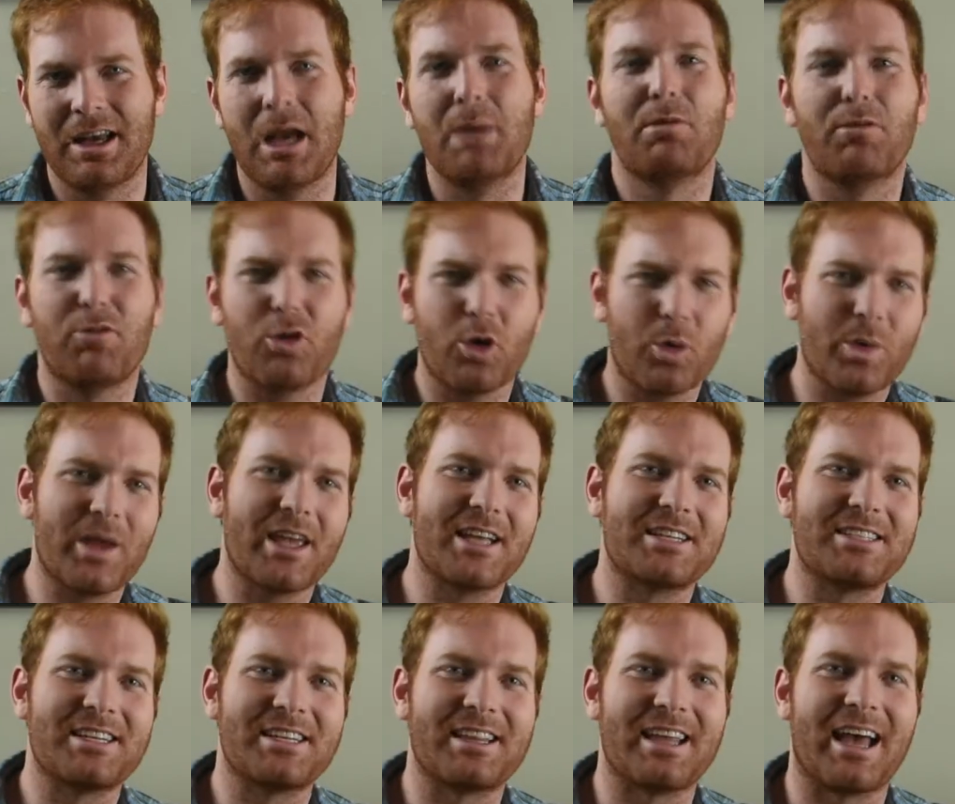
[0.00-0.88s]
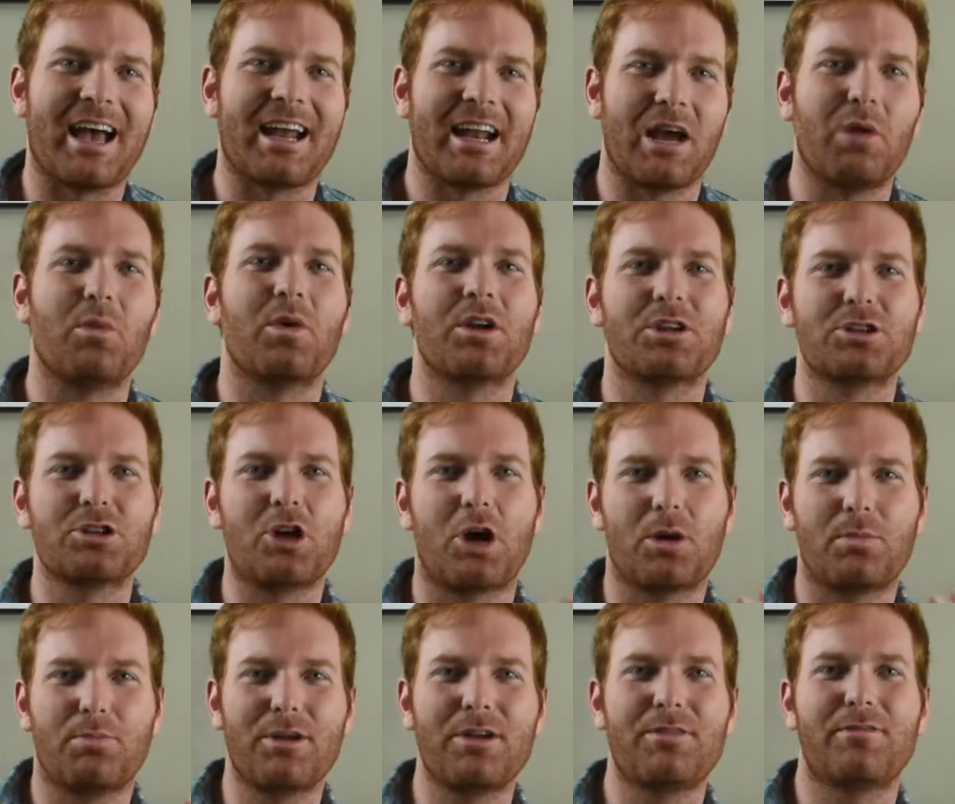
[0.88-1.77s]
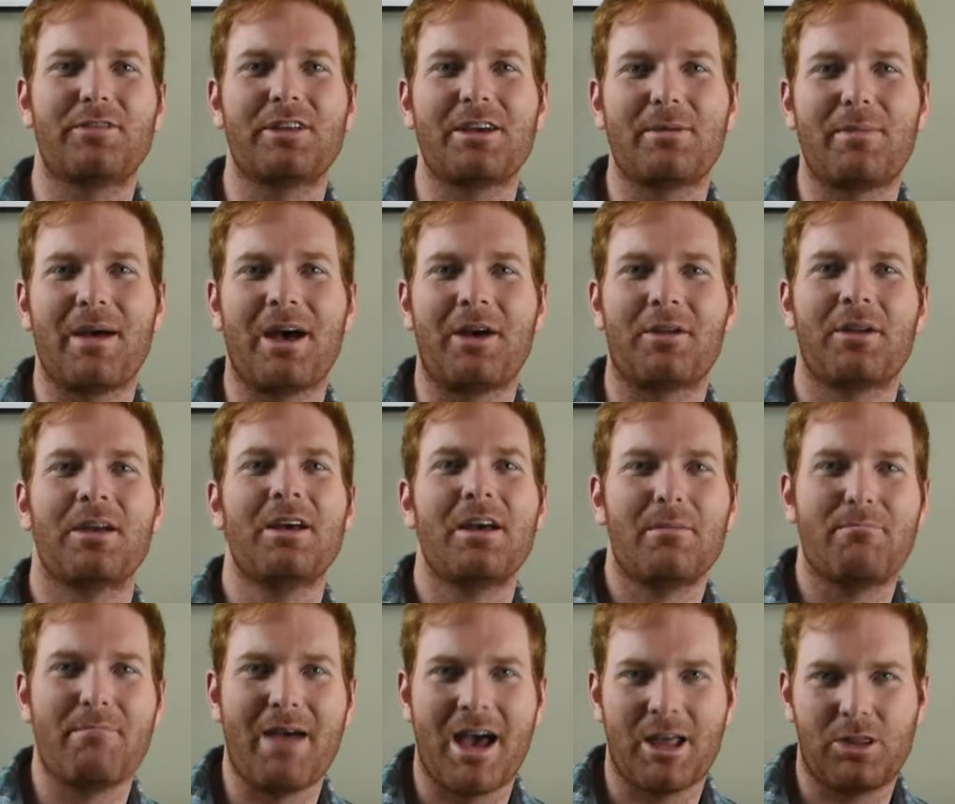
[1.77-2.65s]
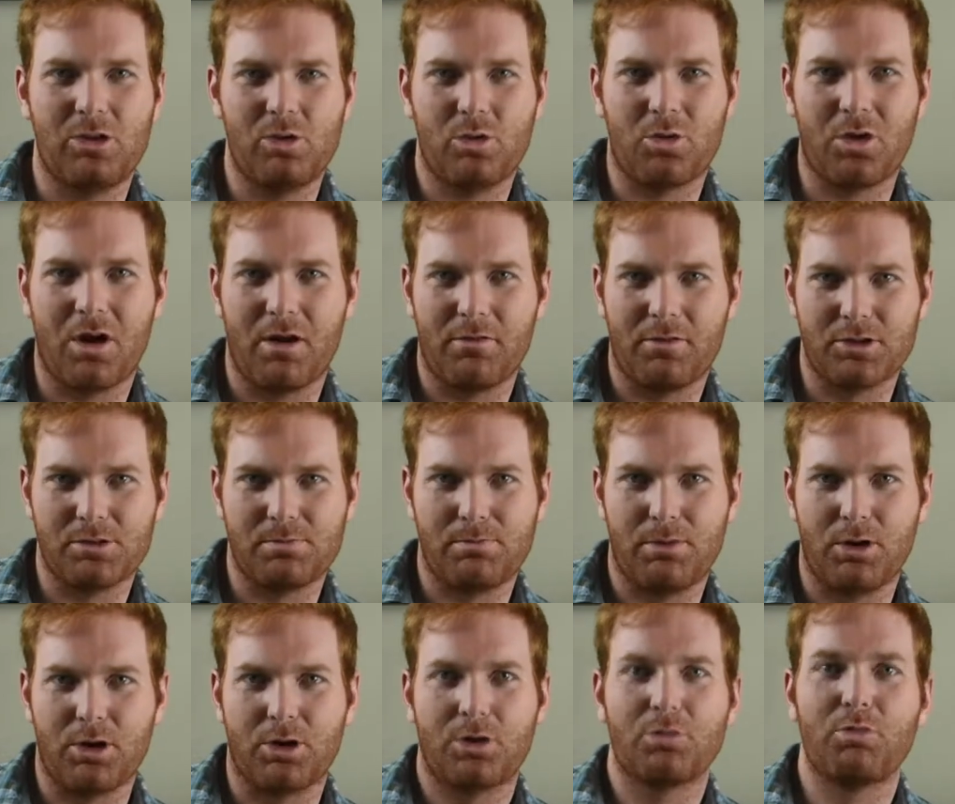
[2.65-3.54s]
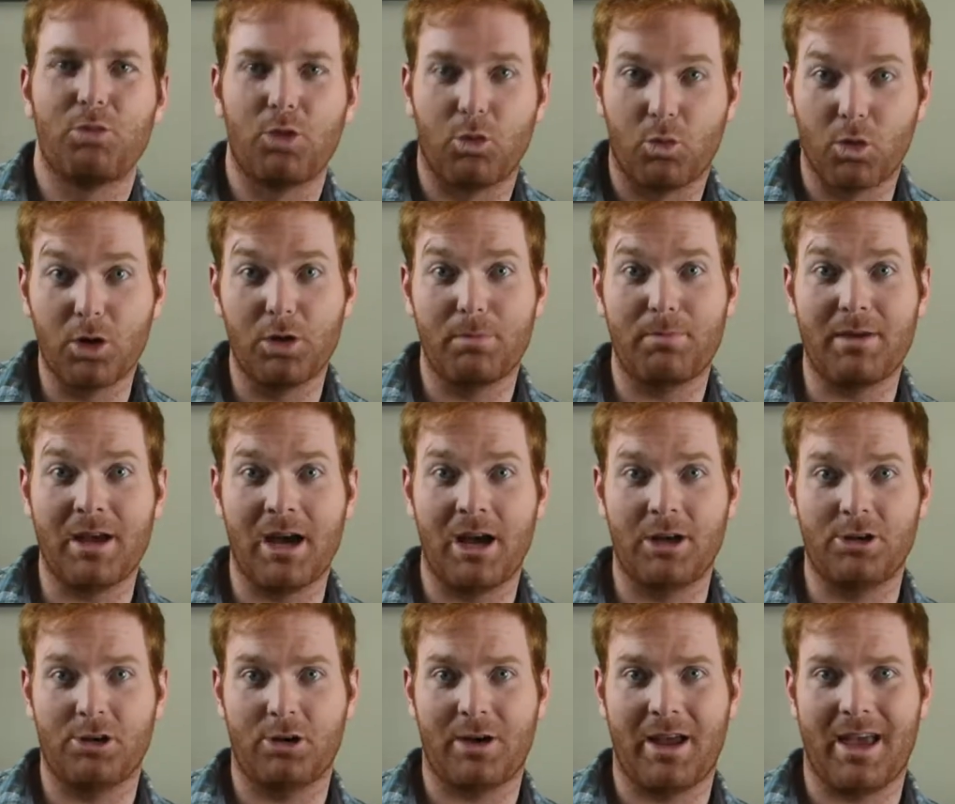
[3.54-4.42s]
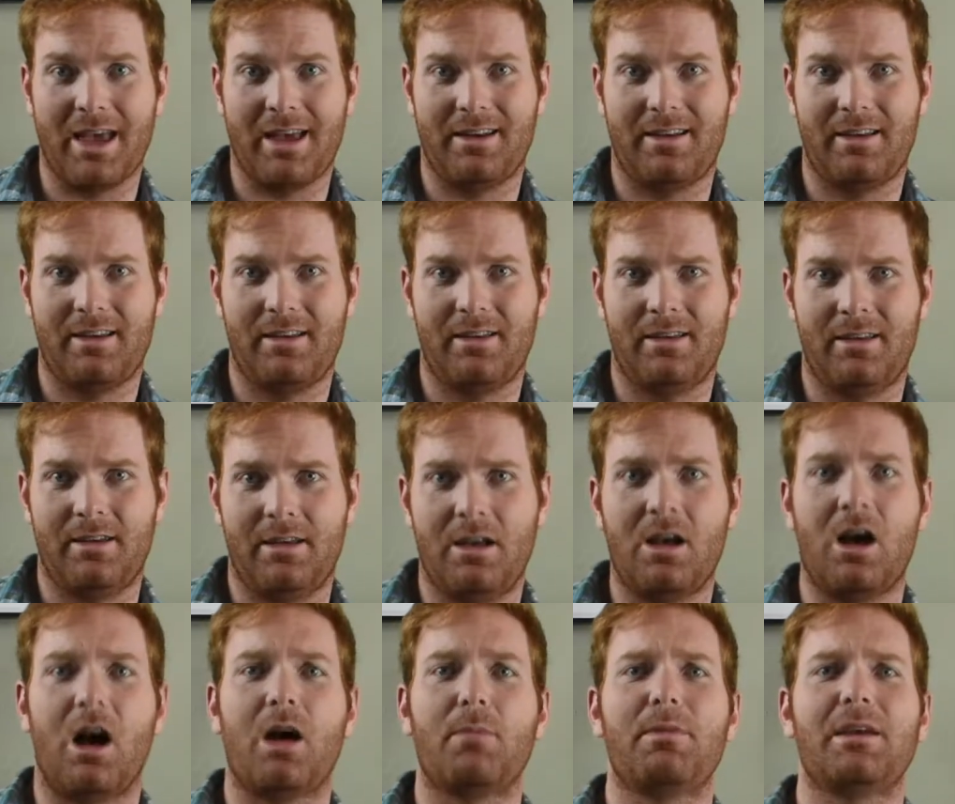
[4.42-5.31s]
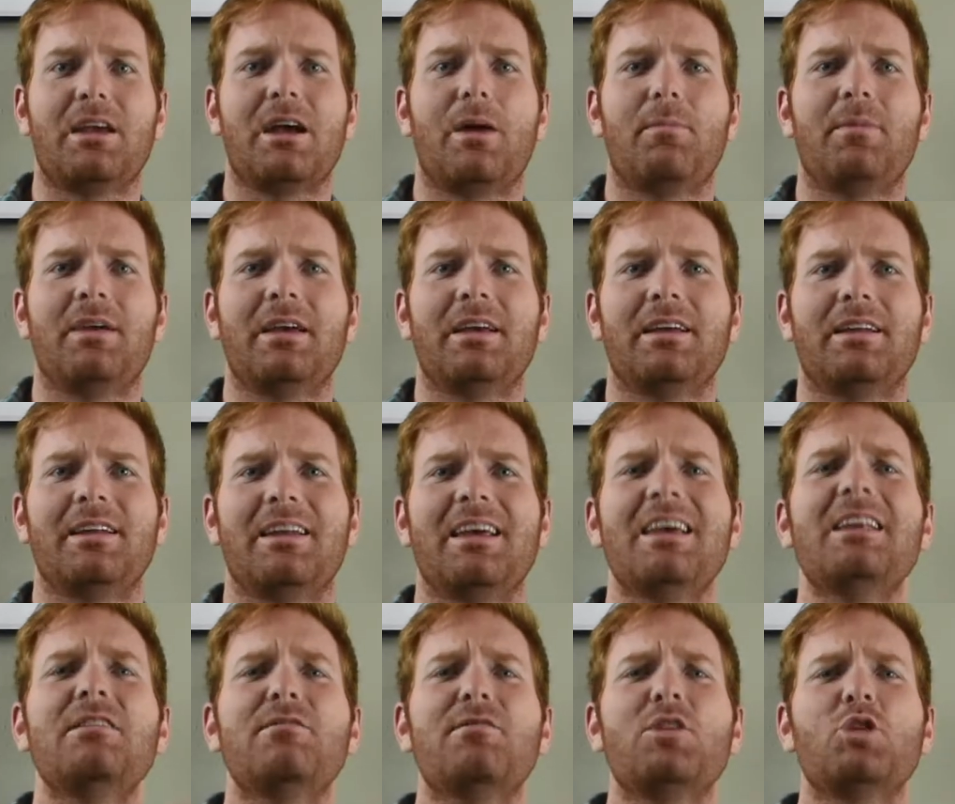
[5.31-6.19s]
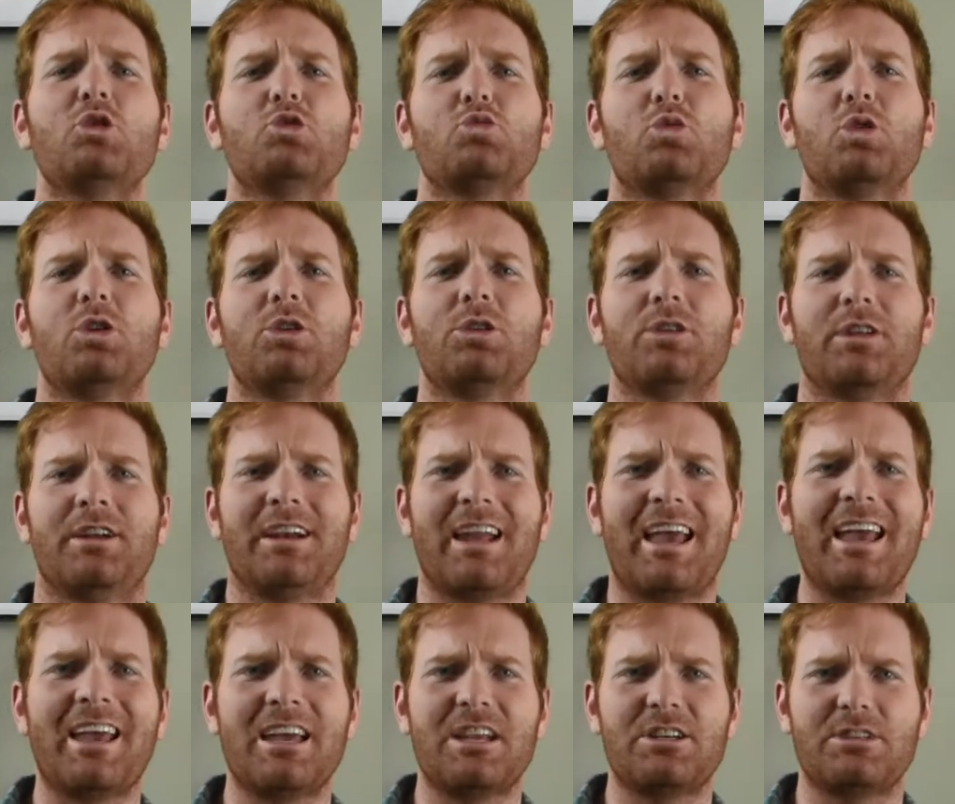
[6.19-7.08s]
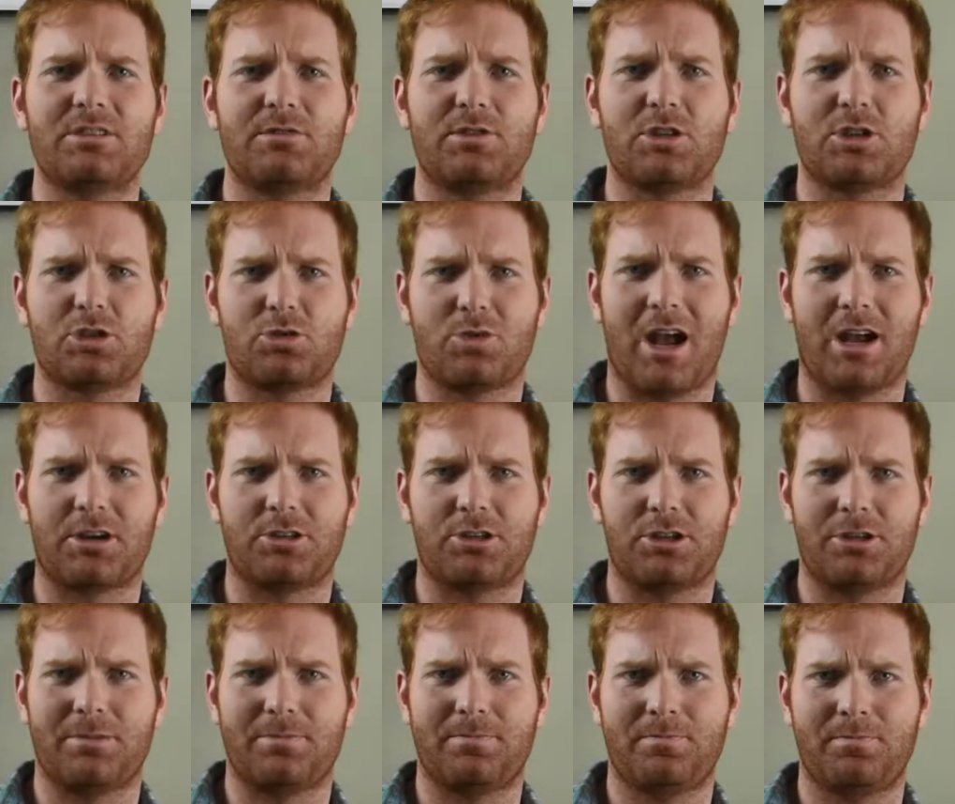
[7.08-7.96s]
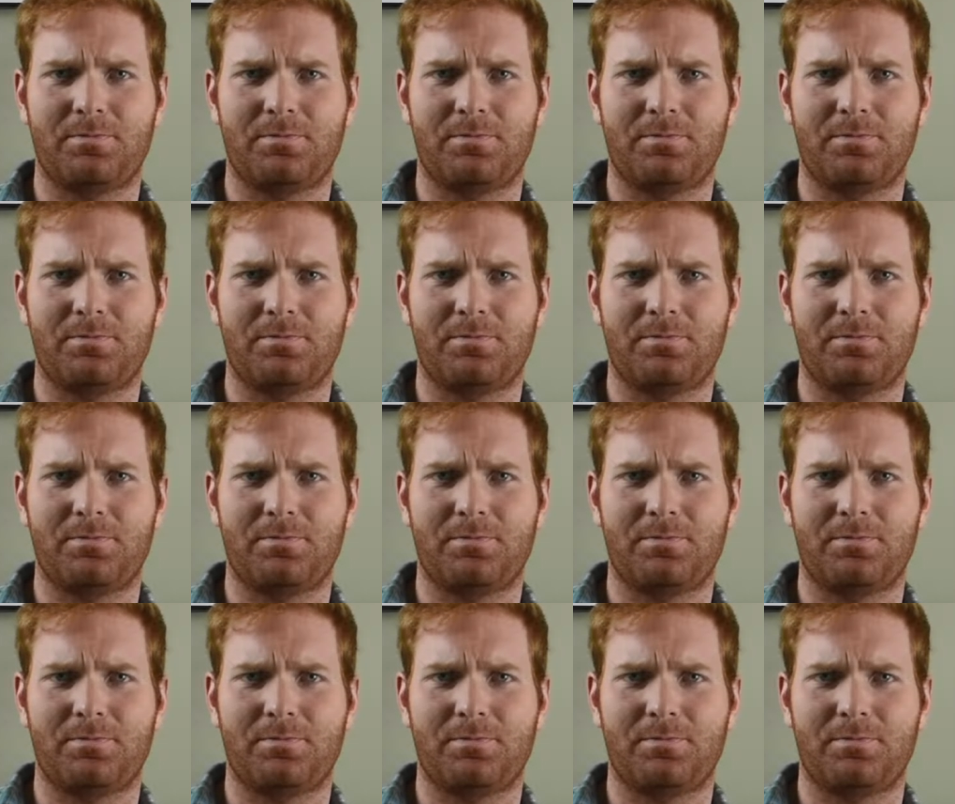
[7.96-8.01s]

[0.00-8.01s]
Before we get to that, I want to talk briefly about Matthew Crawford's book, The World Beyond Your Head, on becoming an individual in an age of distraction.